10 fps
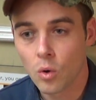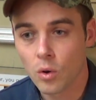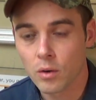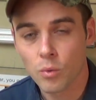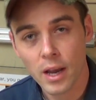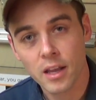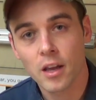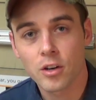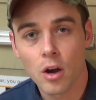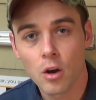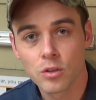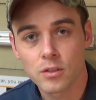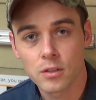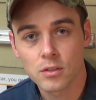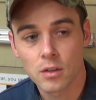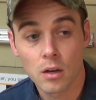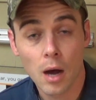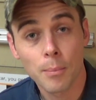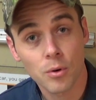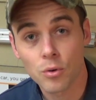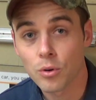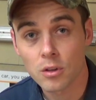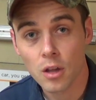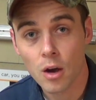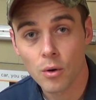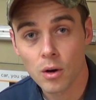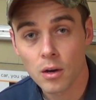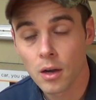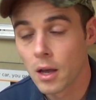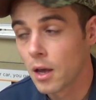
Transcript: on radiator hoses, upper or lower,